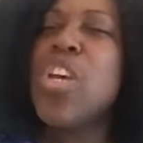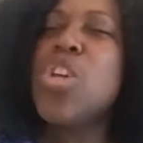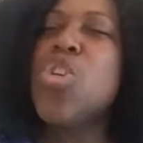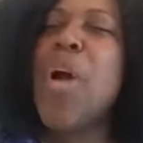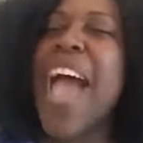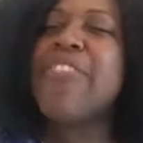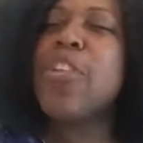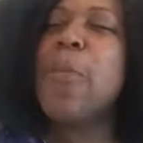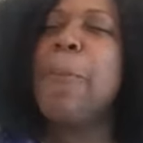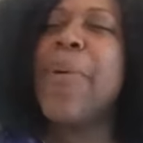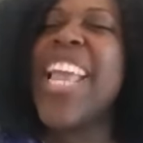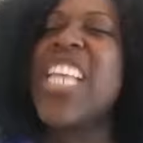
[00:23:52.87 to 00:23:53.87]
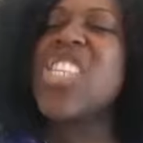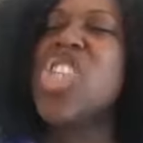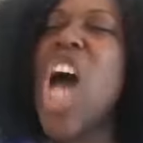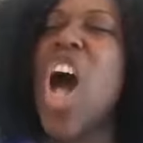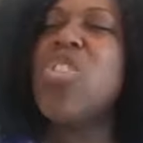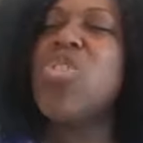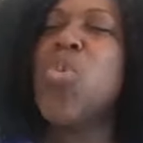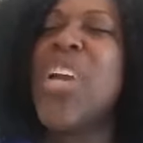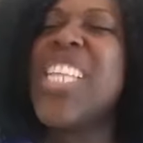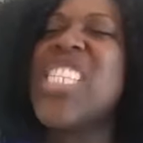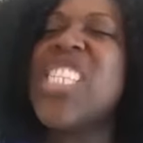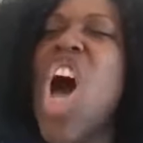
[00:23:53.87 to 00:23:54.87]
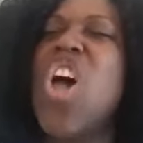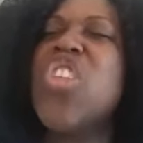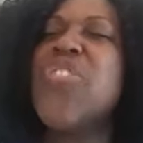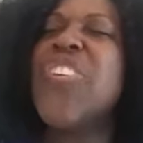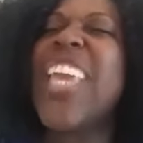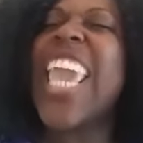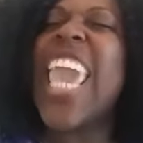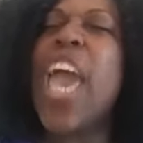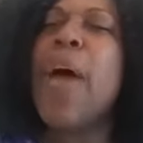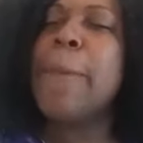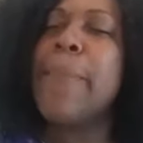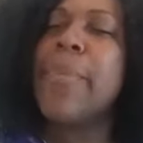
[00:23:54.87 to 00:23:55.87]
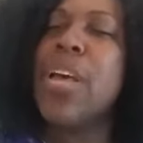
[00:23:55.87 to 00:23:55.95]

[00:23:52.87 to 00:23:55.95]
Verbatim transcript: You have to bring souls, win souls for him.